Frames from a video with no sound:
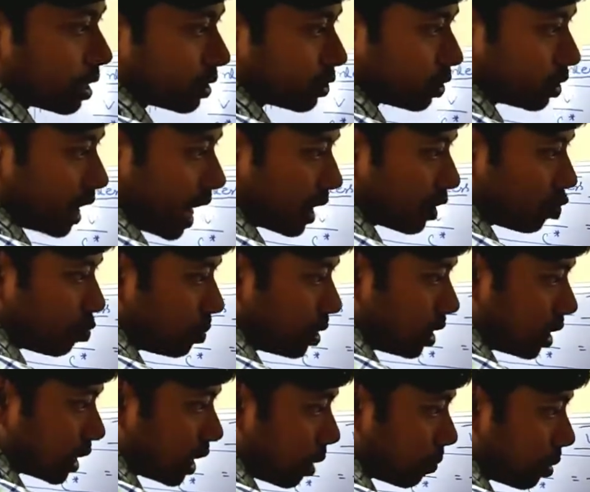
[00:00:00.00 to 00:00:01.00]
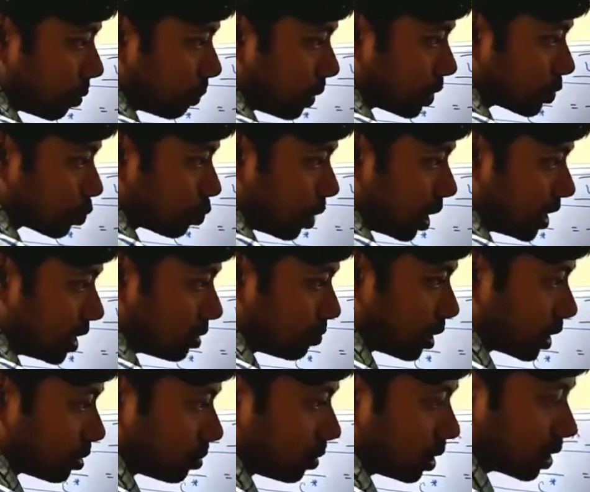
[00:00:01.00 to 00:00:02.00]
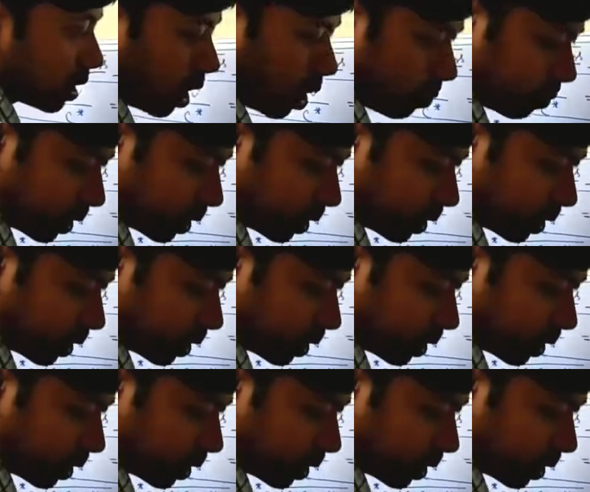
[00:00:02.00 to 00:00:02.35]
So, that will be gamma plus 1 divided by gamma